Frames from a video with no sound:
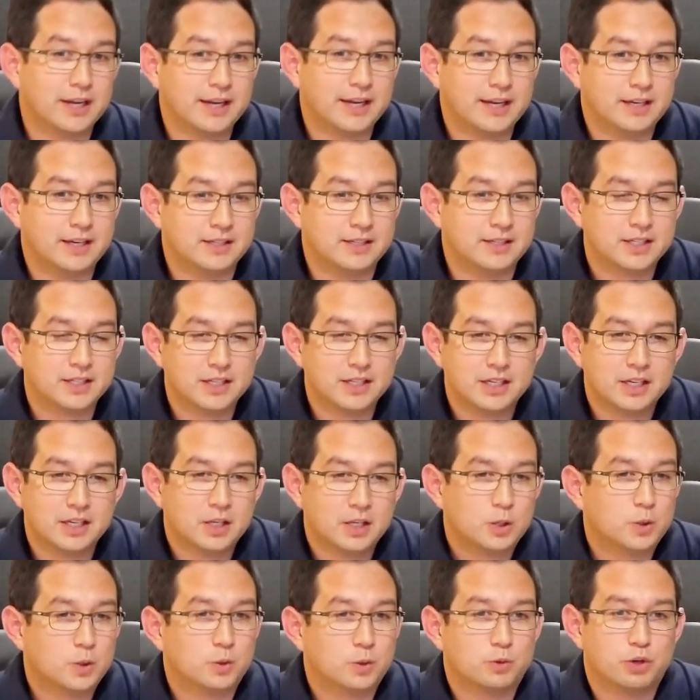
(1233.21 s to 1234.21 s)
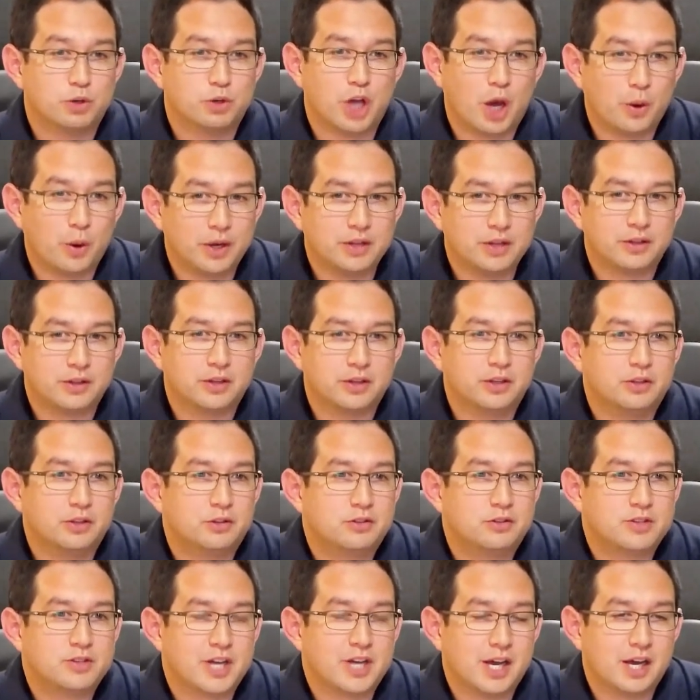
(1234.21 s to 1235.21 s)
And look, knowing that
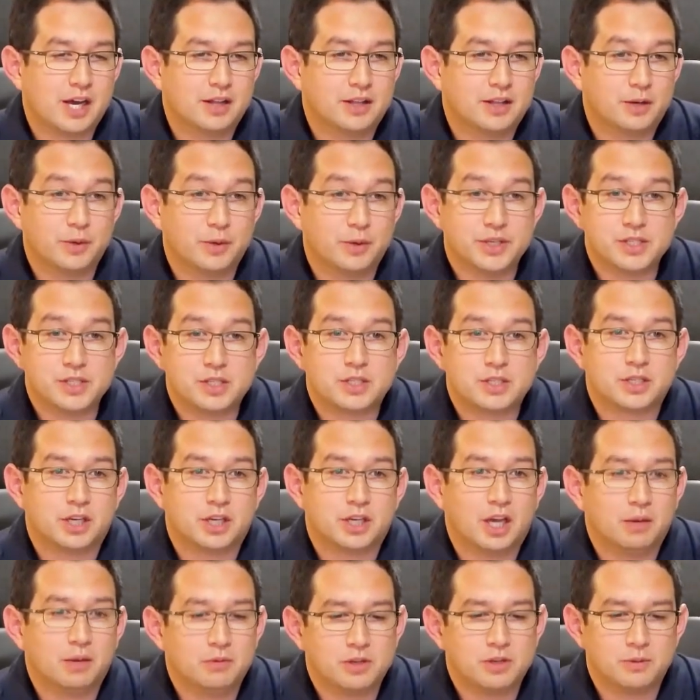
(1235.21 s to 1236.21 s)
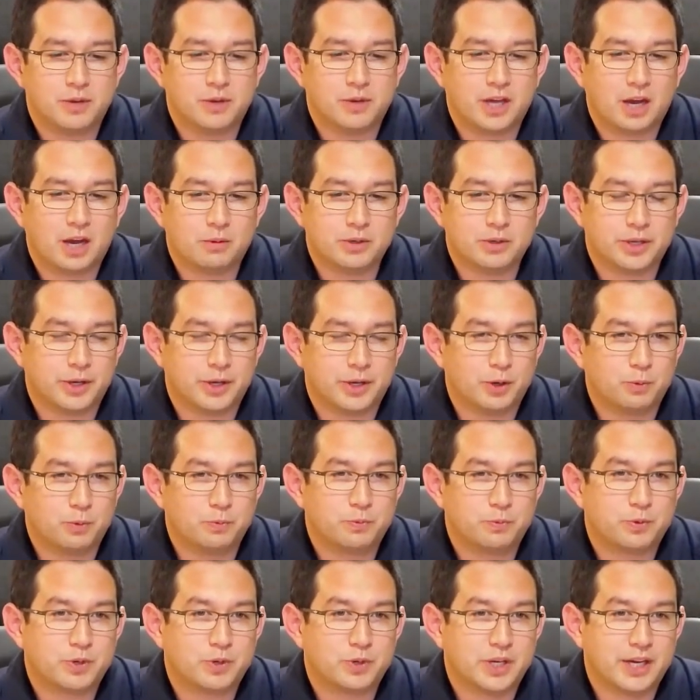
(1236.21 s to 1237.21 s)
there is a team to be able to
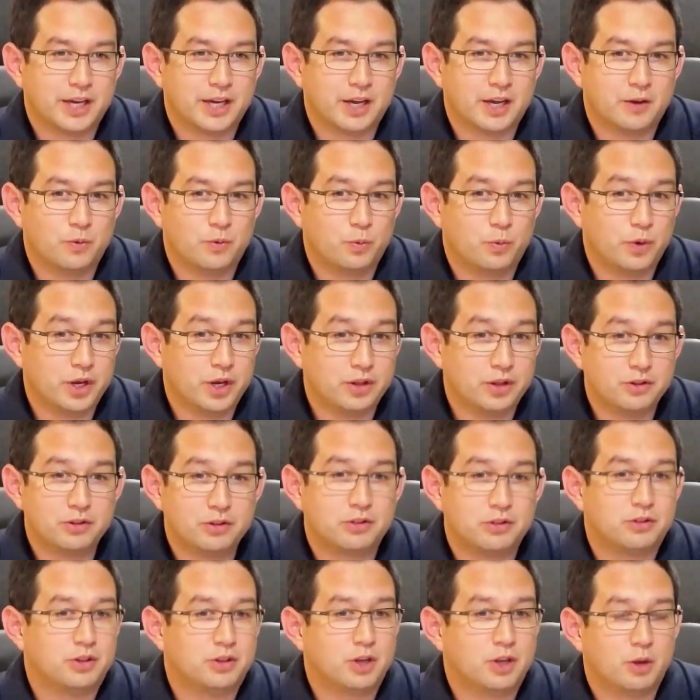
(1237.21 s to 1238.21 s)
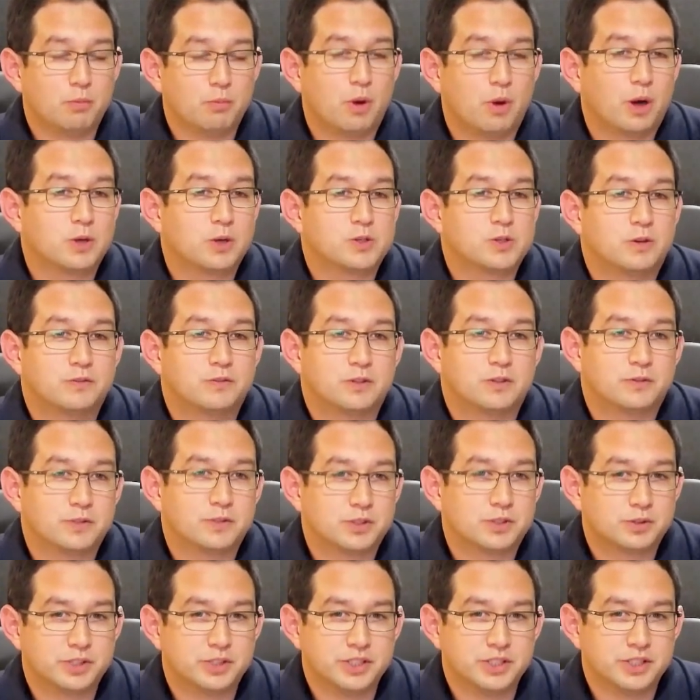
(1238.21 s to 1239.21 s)
help with, you know, Microsoft
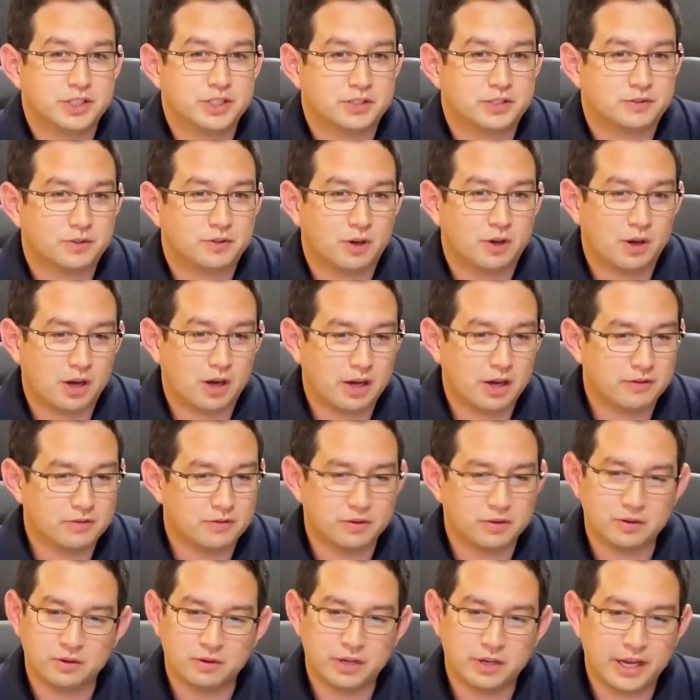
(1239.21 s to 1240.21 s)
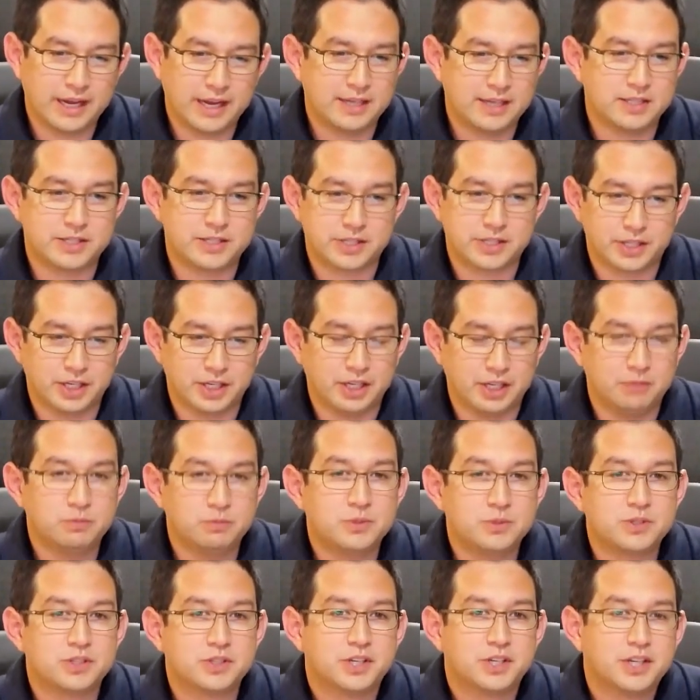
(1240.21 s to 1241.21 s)
Office 365 and
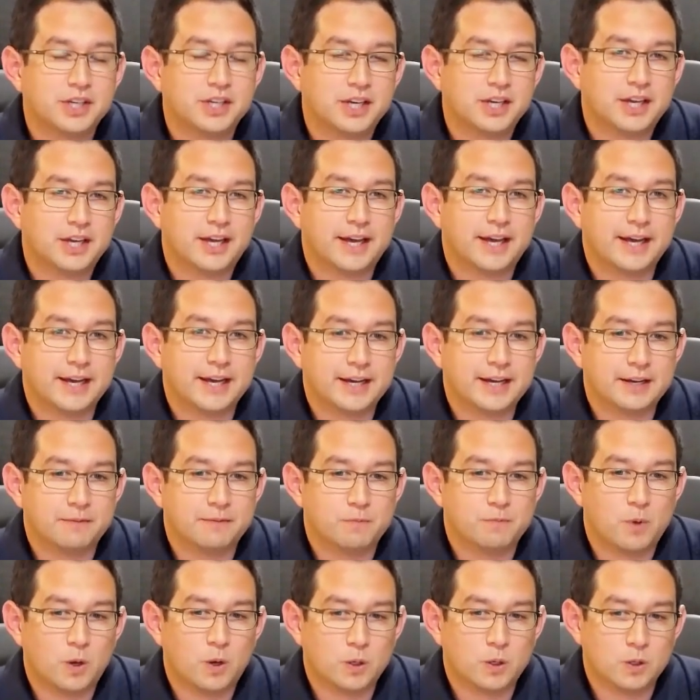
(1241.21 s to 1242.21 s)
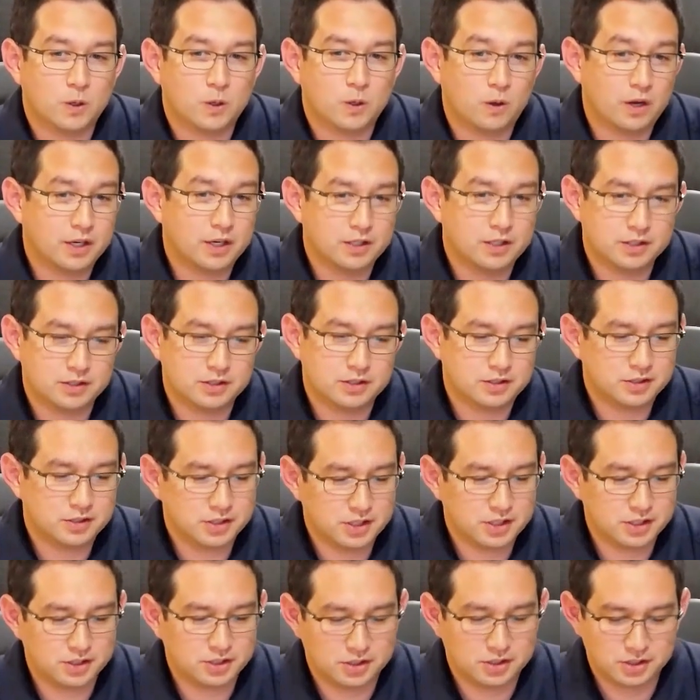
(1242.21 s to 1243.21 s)
Teams online is
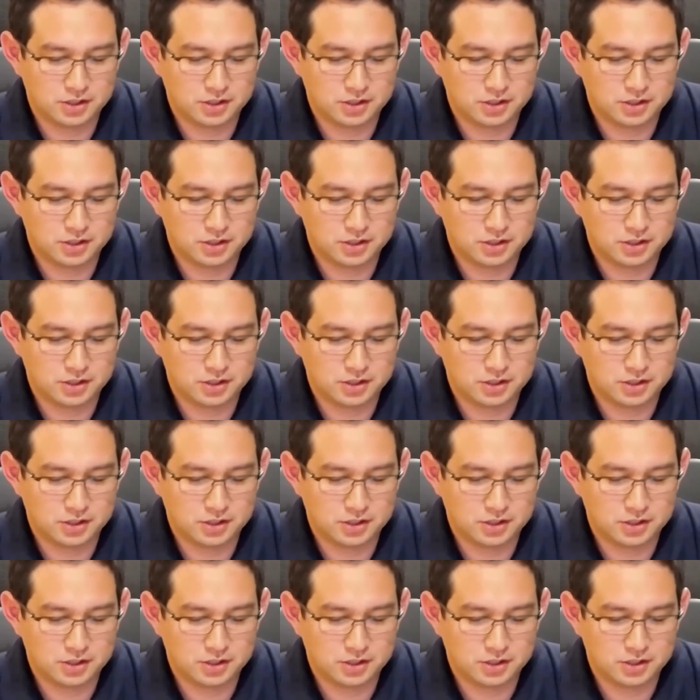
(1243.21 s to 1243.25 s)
